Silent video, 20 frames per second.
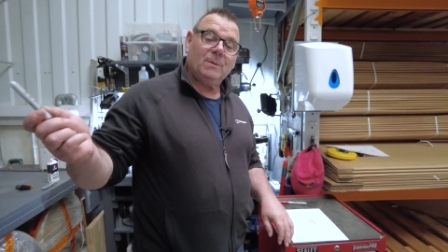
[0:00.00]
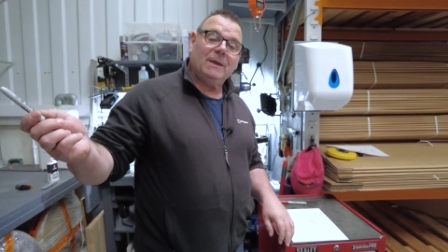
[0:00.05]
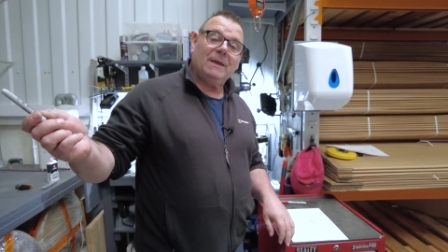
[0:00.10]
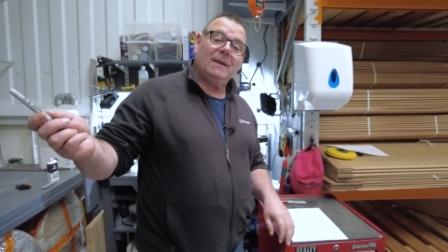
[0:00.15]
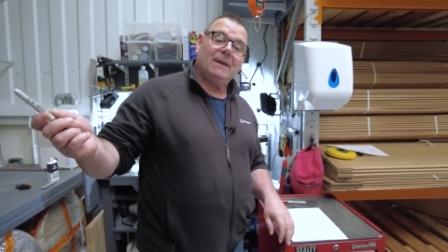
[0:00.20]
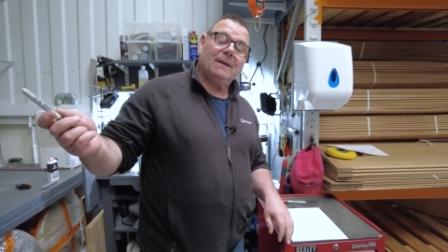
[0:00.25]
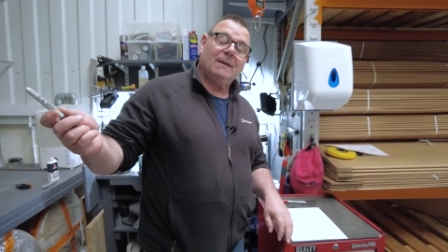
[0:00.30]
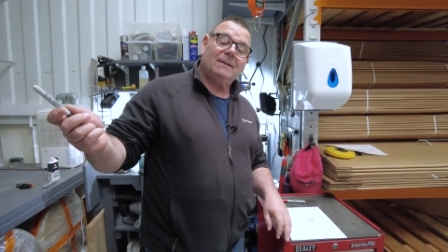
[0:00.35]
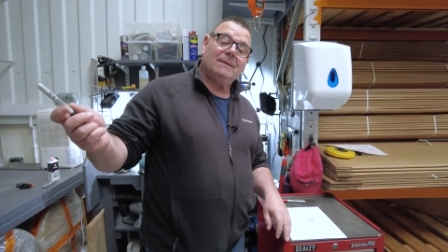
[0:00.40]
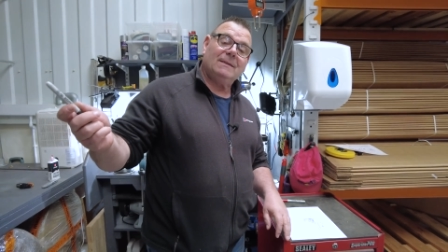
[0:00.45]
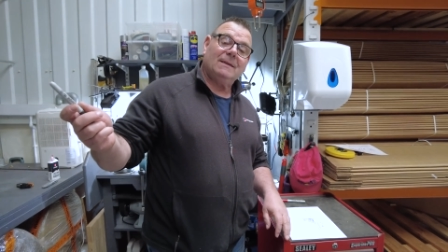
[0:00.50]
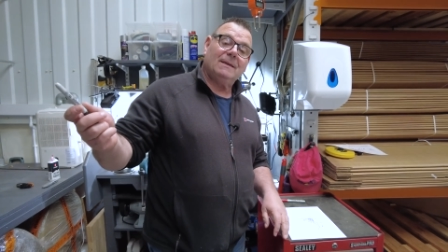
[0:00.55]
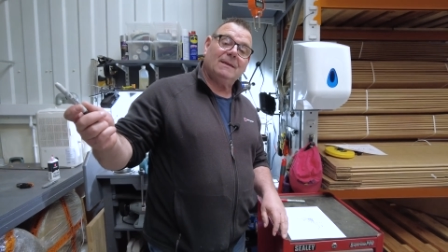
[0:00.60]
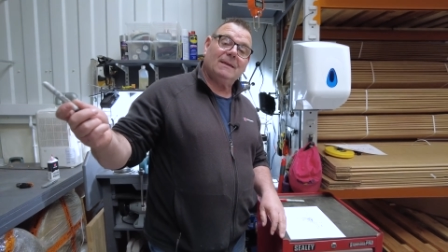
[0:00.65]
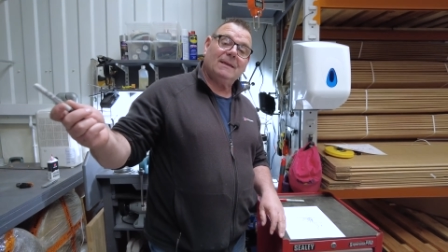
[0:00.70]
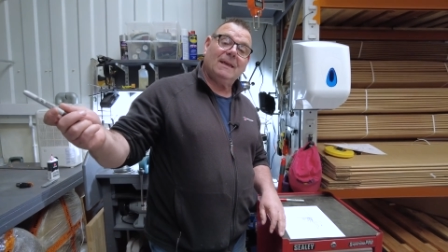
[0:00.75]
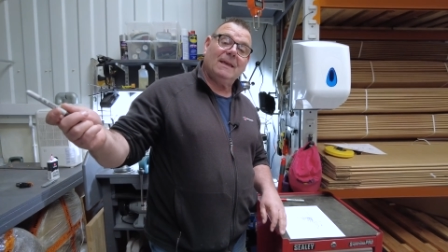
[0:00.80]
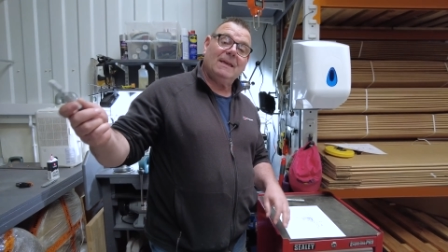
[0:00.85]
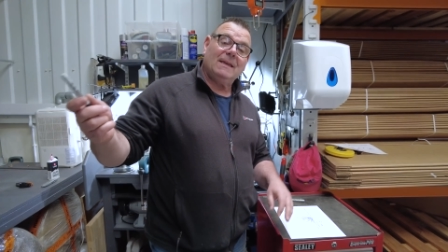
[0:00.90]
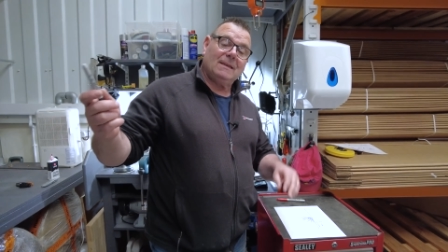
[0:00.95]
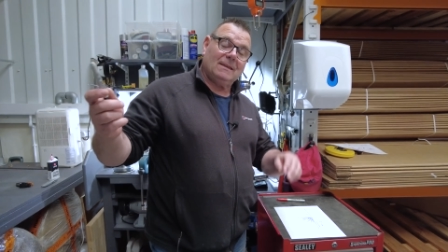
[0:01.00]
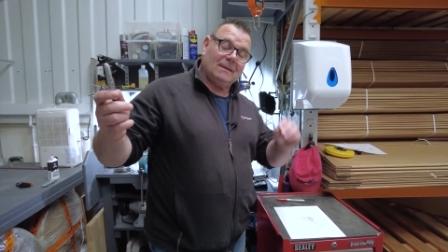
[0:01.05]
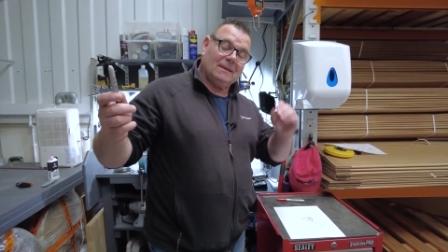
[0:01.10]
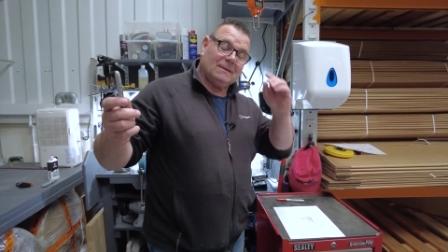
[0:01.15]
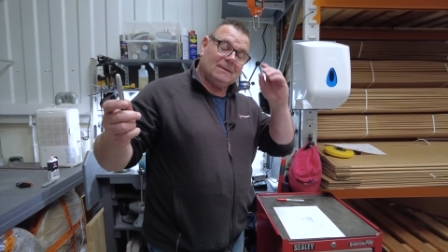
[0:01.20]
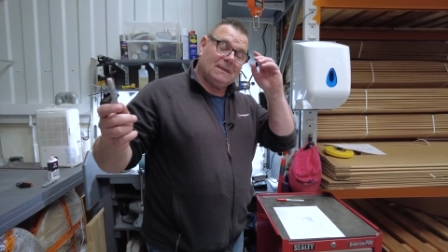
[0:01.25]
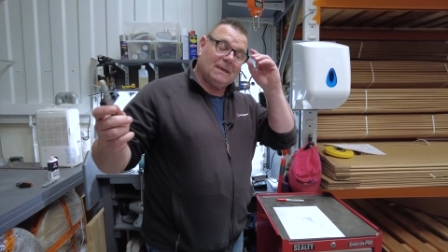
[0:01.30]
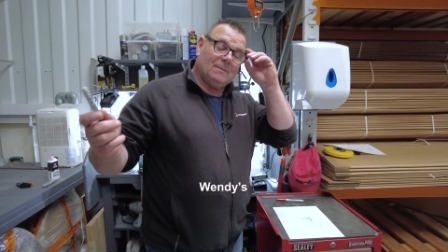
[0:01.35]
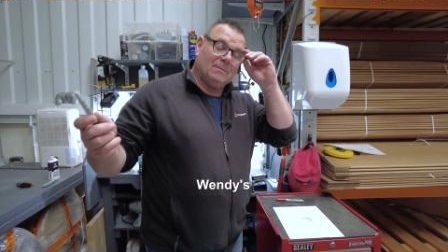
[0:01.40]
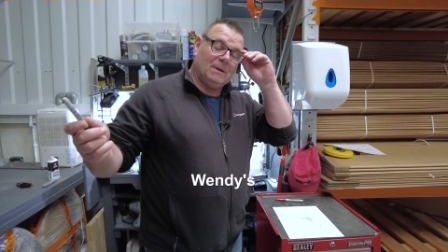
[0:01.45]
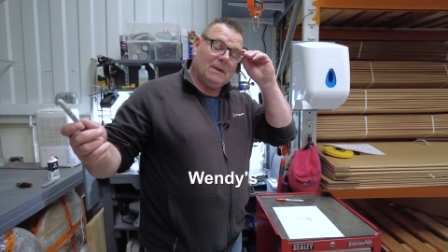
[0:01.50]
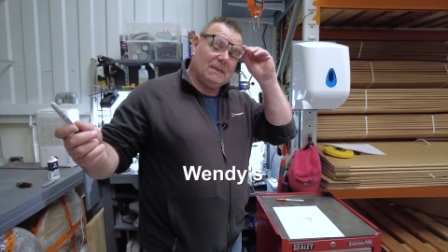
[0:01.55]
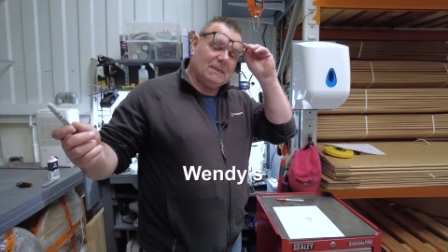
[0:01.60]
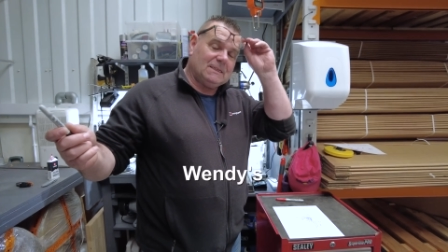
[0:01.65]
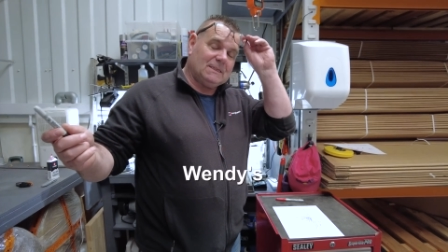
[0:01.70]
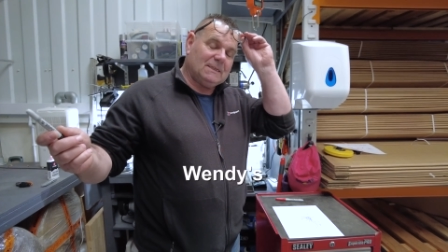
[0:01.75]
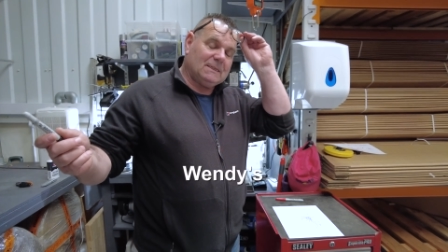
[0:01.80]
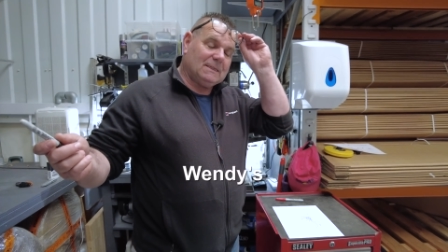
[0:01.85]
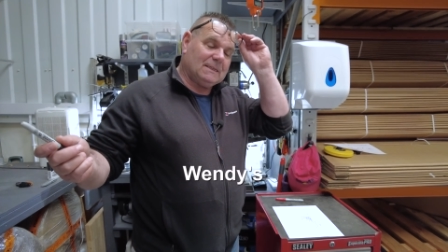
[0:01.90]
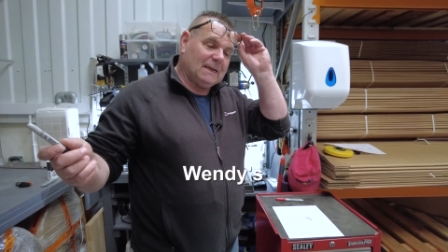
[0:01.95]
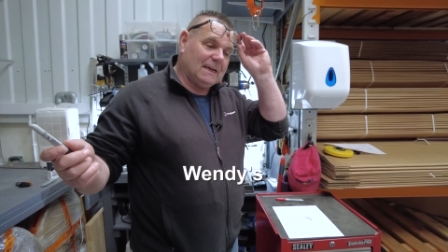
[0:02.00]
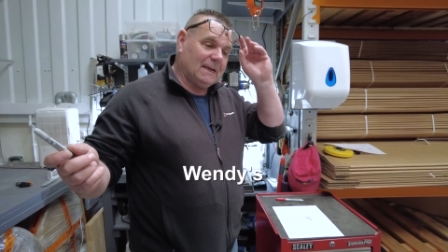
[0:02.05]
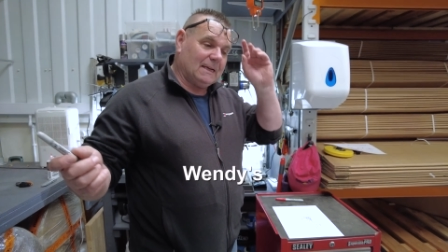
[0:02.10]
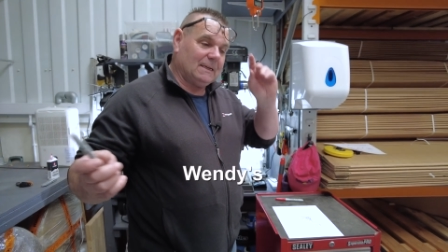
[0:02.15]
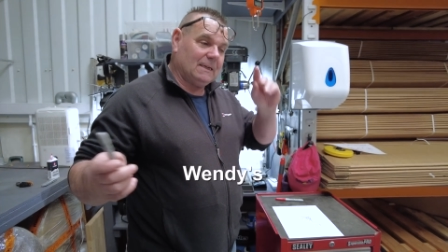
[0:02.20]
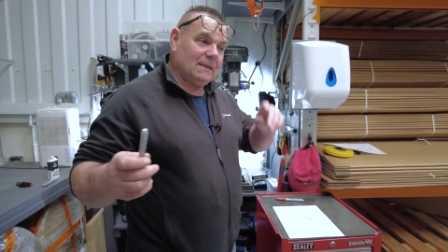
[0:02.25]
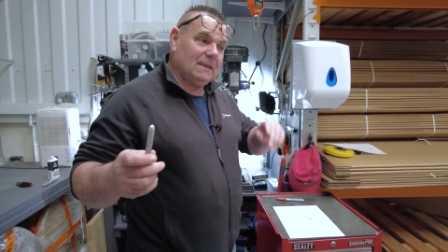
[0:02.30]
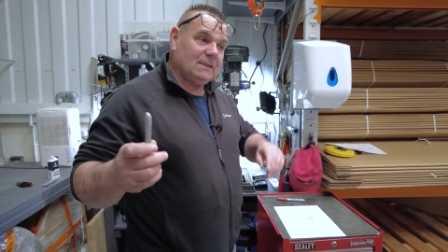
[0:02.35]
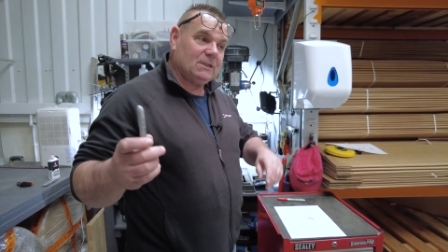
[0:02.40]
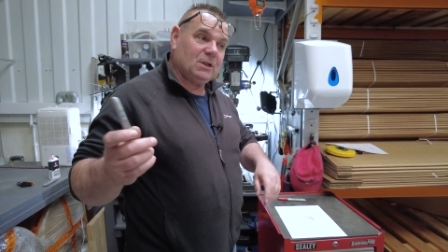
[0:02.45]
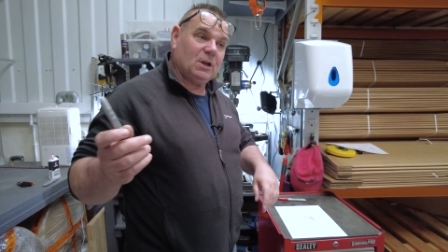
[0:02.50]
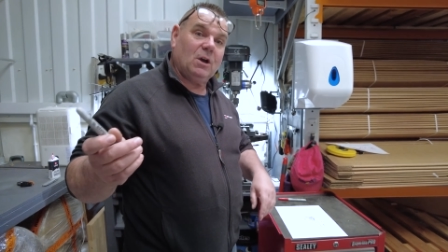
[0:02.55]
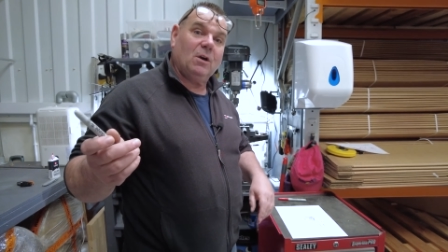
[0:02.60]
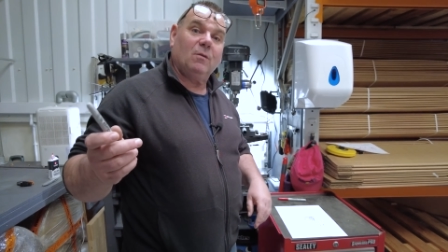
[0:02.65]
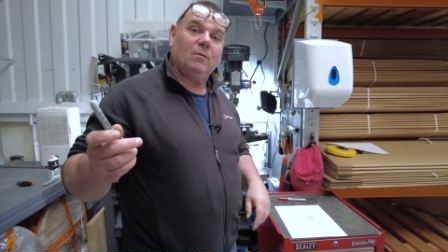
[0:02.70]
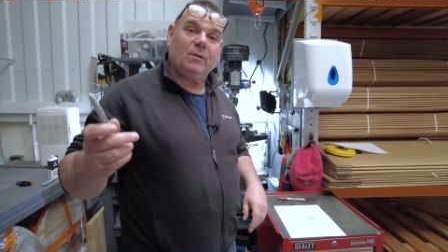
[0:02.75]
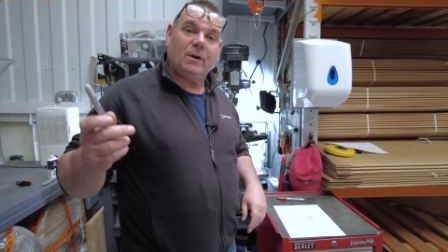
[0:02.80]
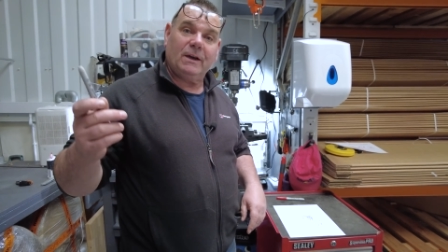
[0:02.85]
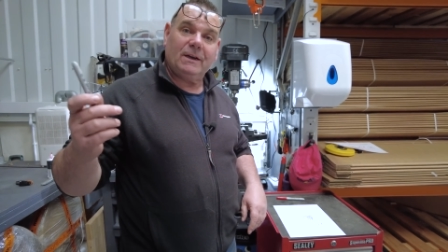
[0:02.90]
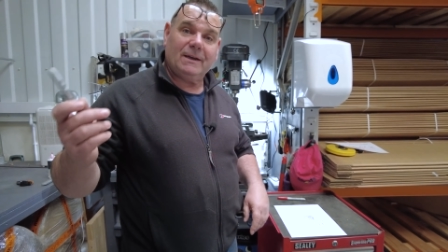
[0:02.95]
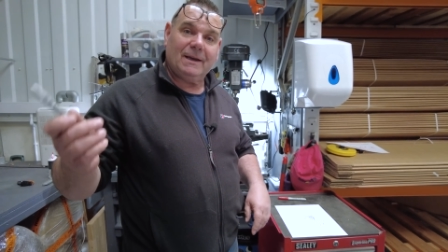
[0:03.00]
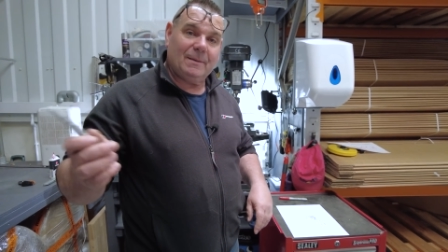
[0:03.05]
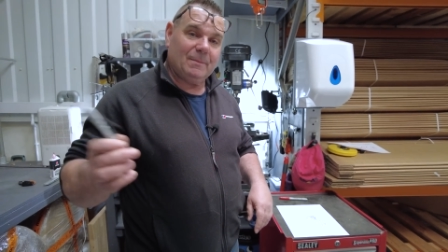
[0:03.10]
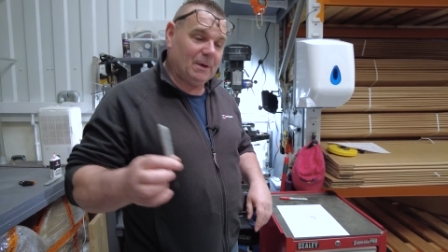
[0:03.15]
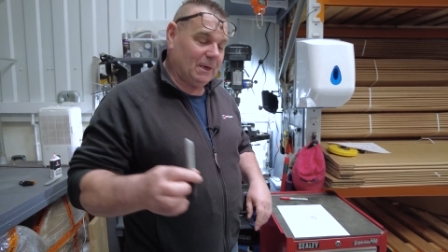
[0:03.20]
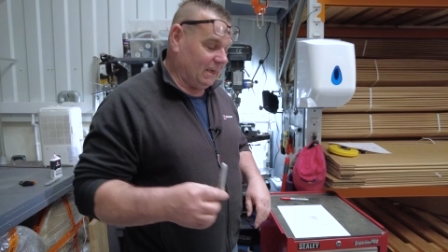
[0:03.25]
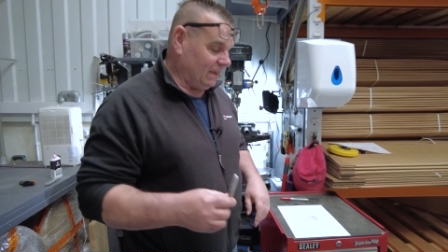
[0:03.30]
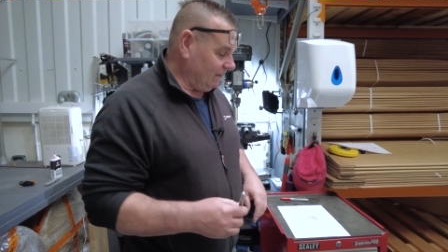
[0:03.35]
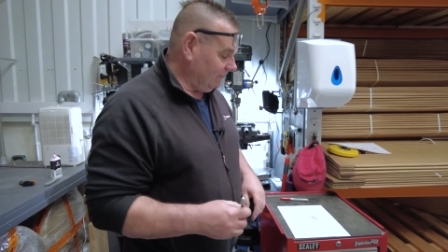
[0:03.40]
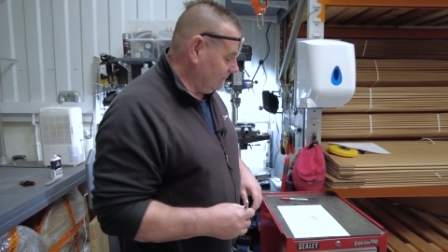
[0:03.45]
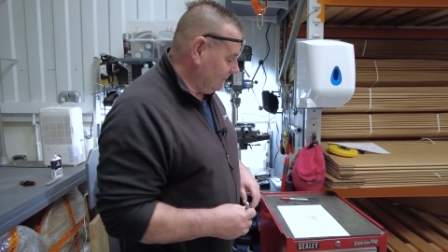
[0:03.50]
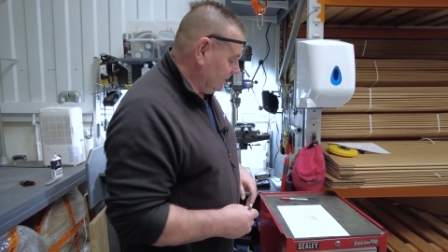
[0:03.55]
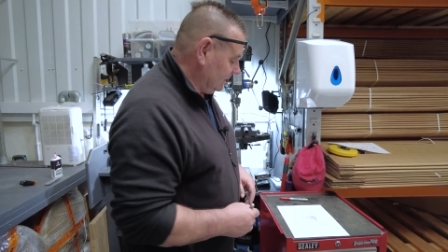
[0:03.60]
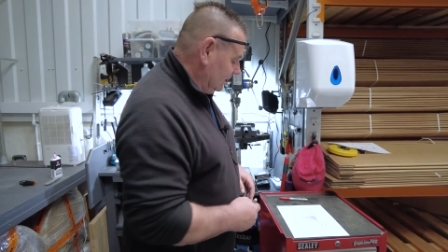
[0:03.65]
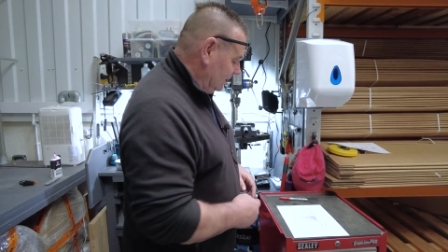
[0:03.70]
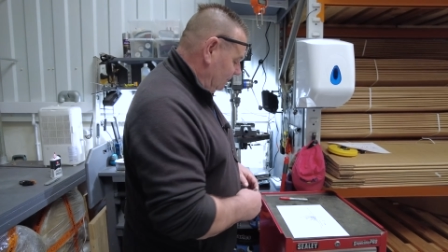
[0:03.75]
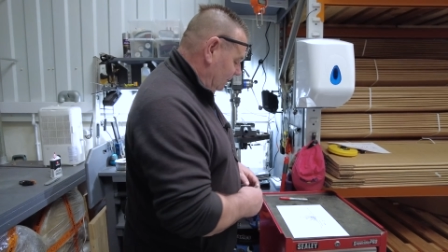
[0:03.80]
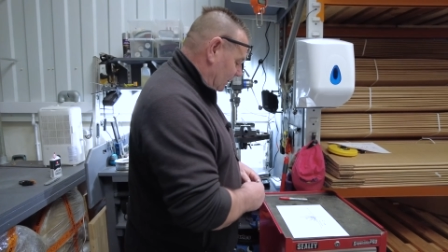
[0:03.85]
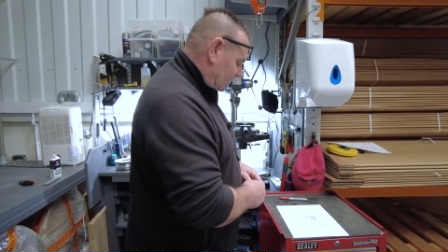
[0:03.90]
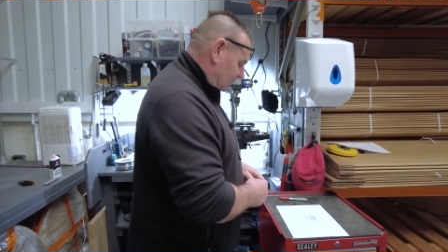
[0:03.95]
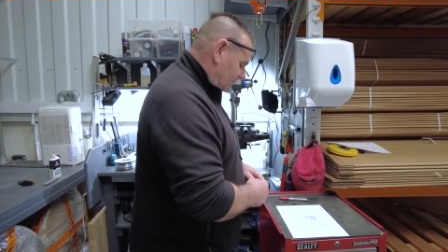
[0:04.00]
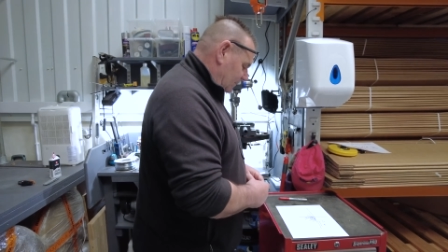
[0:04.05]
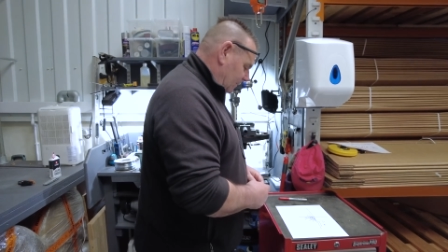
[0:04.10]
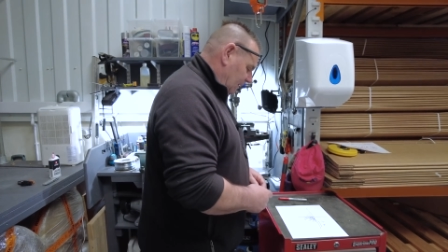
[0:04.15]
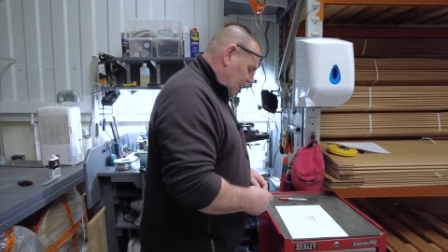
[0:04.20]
We had uh, Keith, that's Emily's dad, and his girlfriend Emily. Lovely.